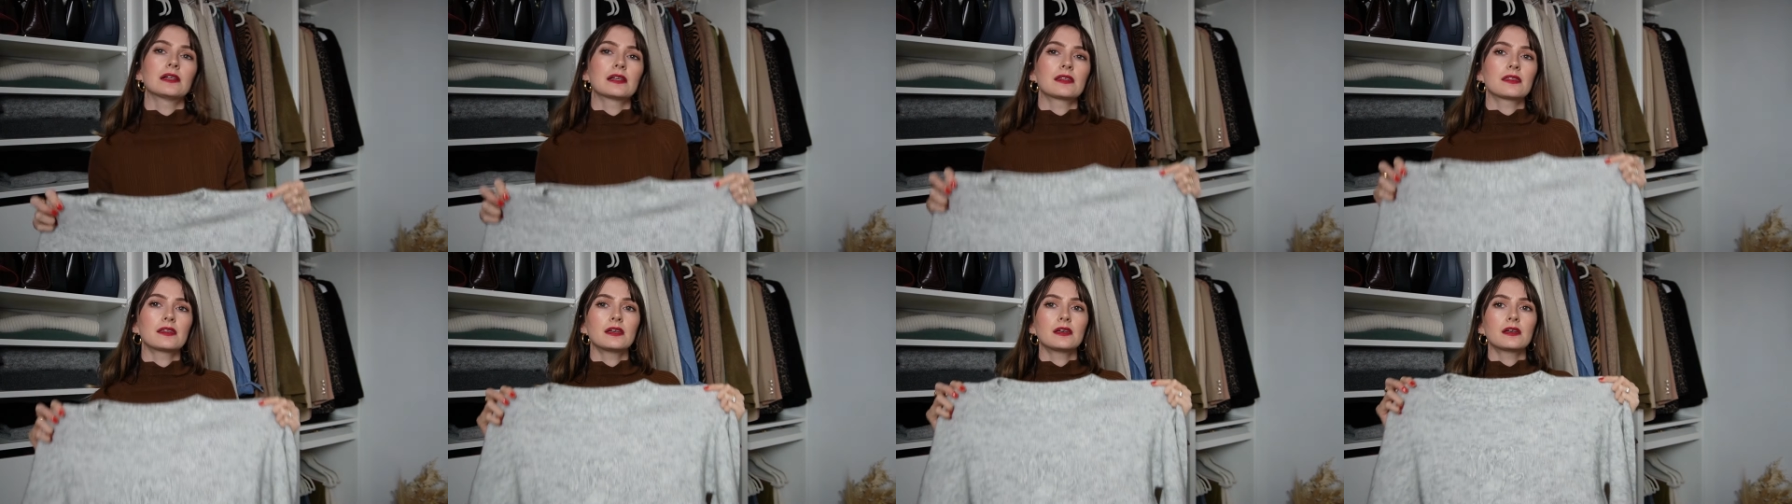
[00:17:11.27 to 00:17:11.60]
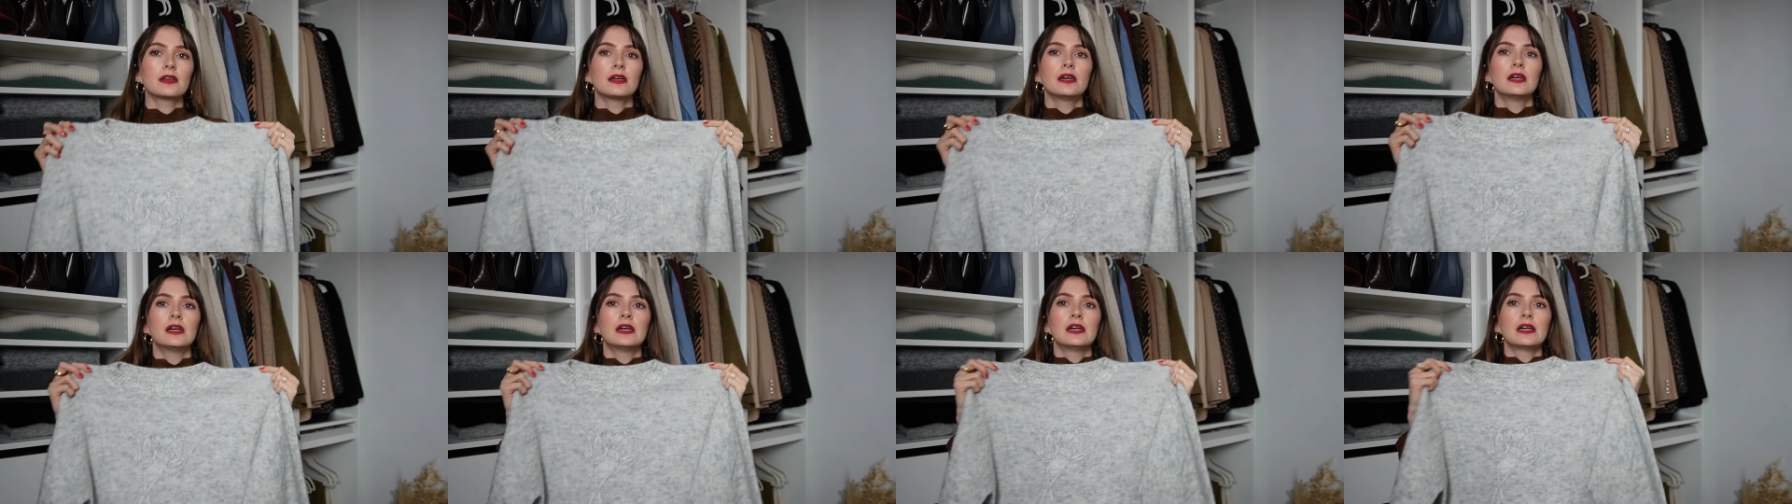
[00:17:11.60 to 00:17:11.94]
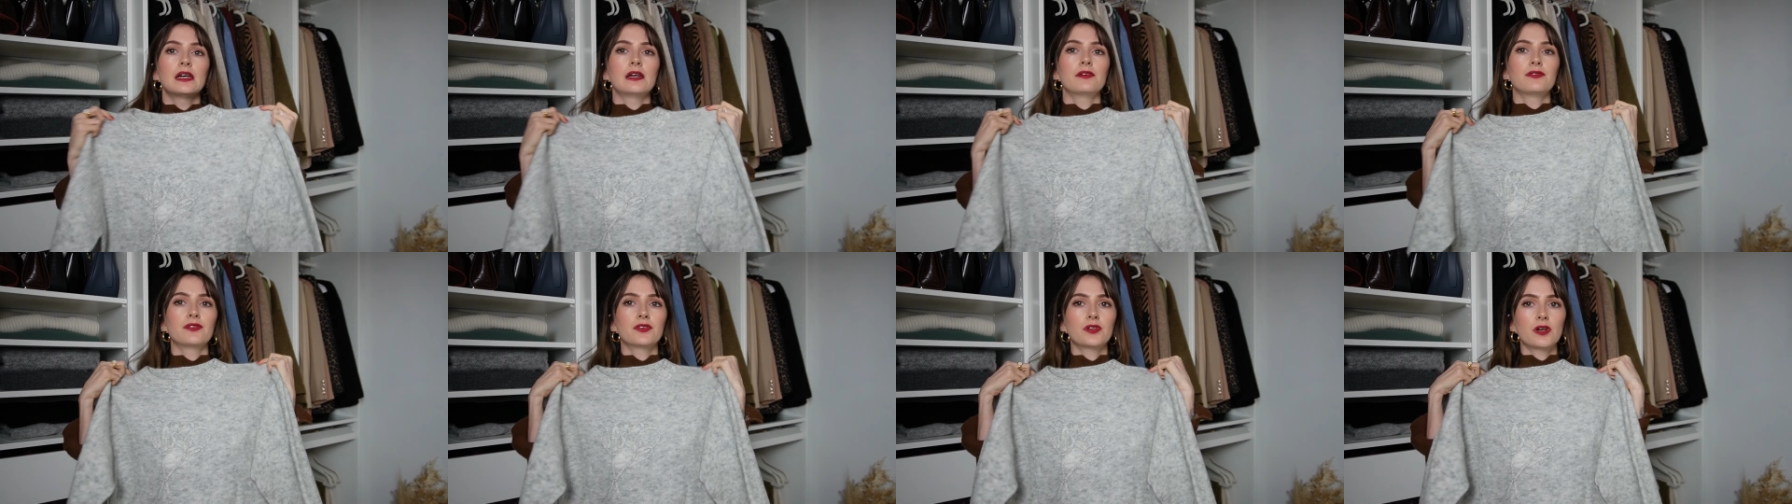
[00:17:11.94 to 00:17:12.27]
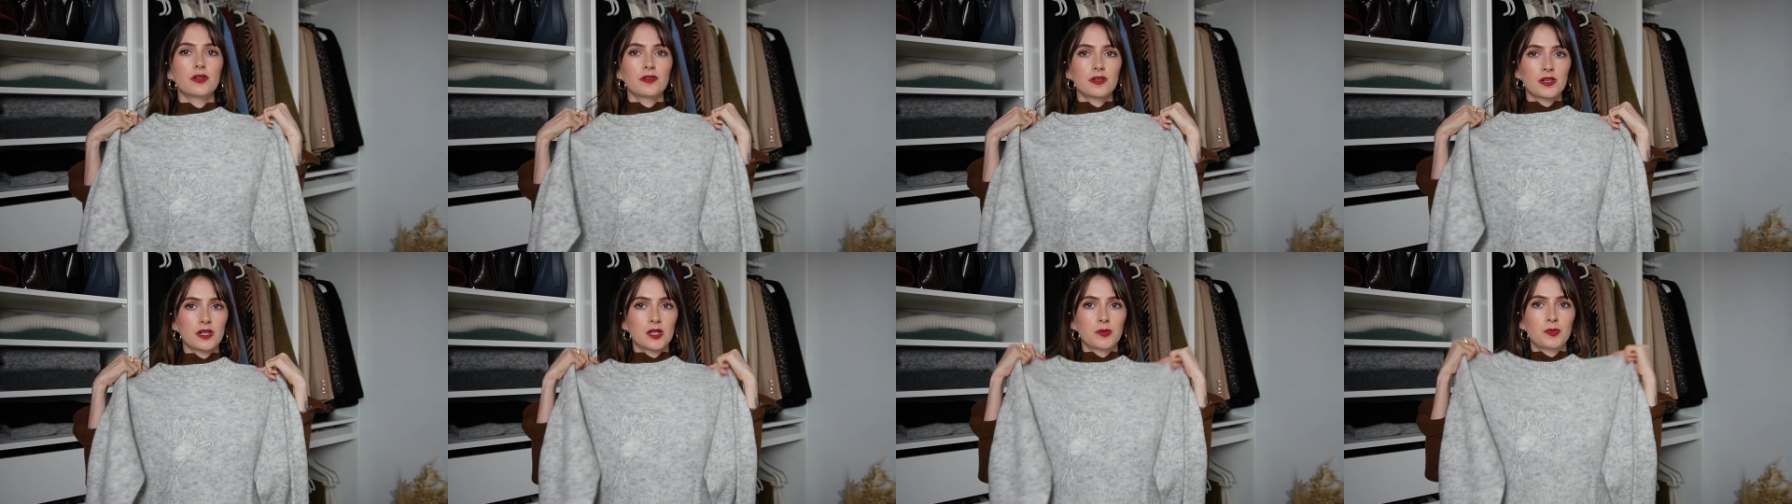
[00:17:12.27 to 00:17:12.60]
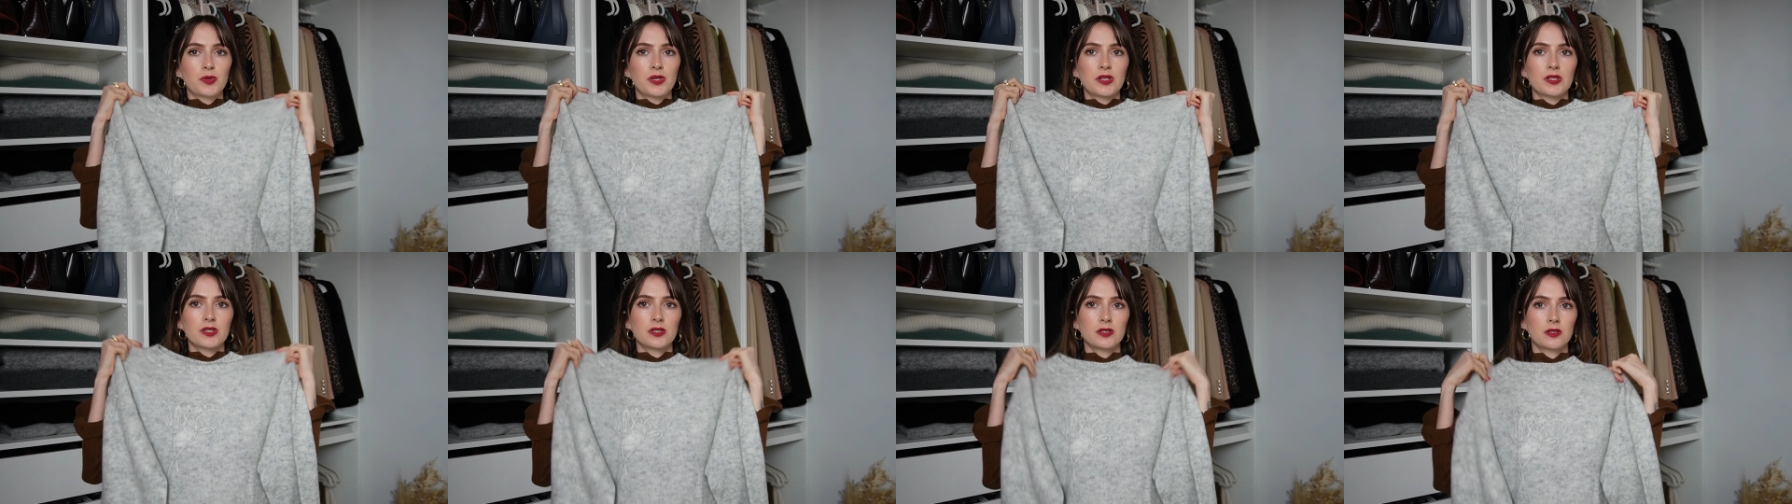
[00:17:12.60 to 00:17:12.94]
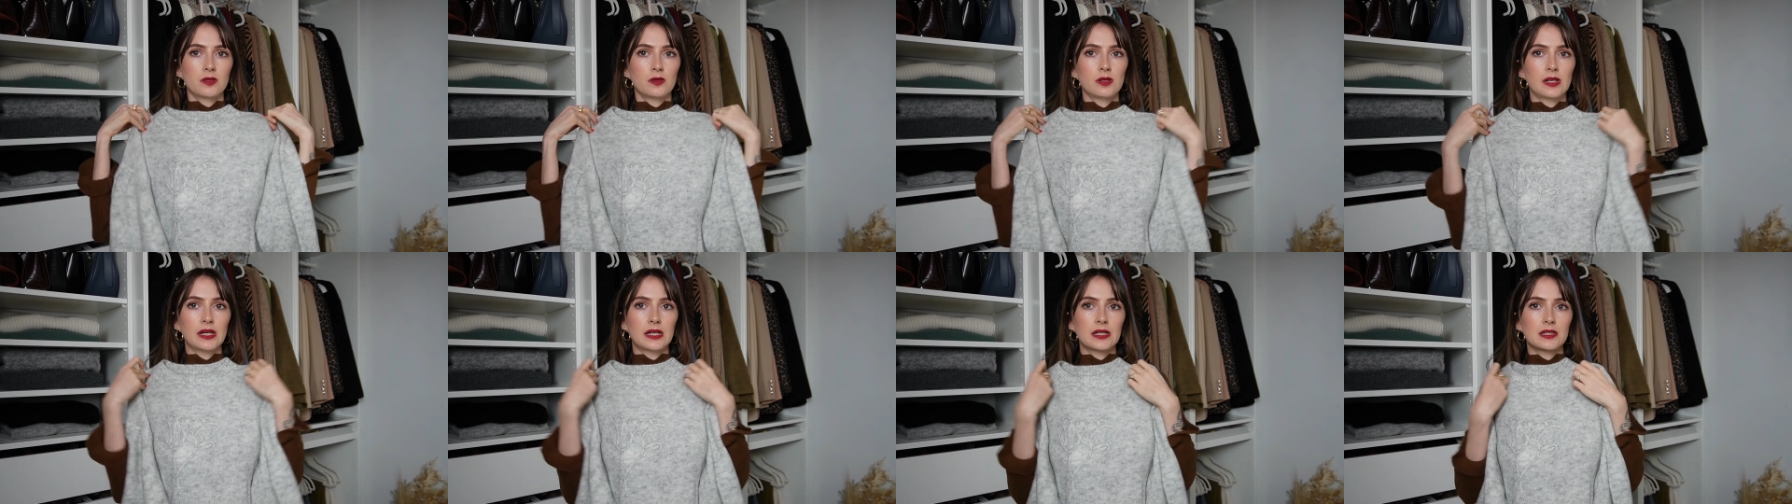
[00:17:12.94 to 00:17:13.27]
I think if you're not the kind of person
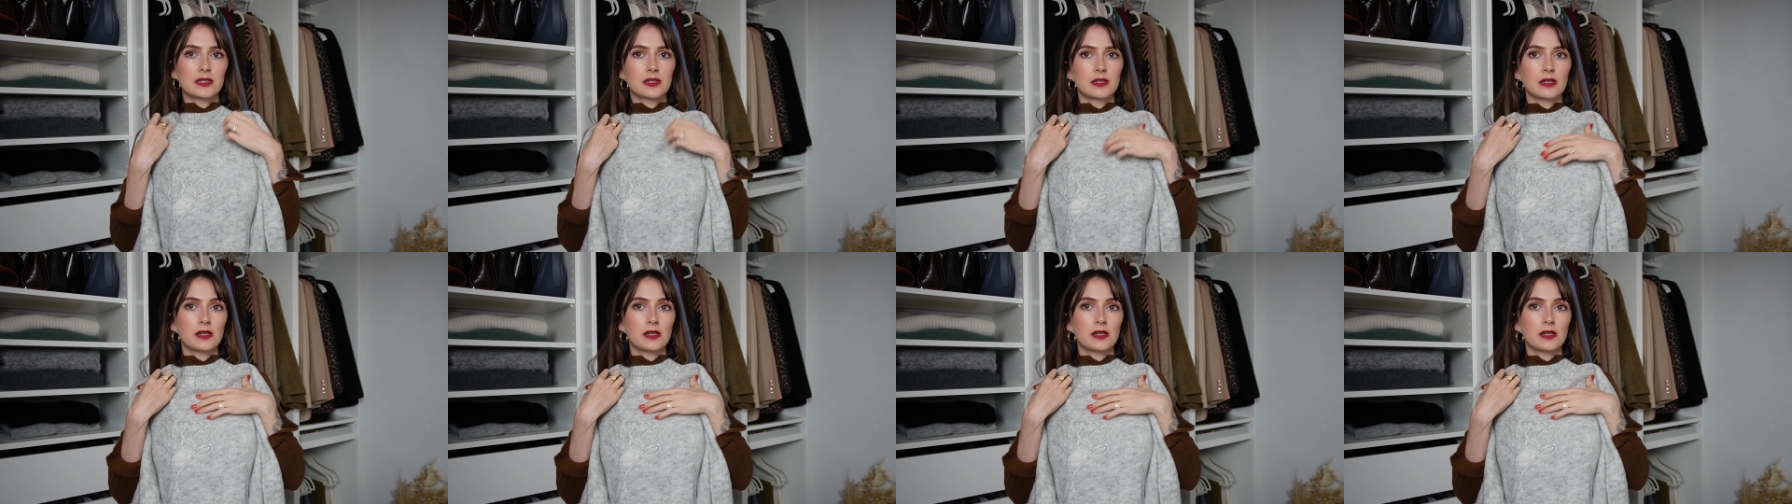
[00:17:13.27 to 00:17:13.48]
who likes a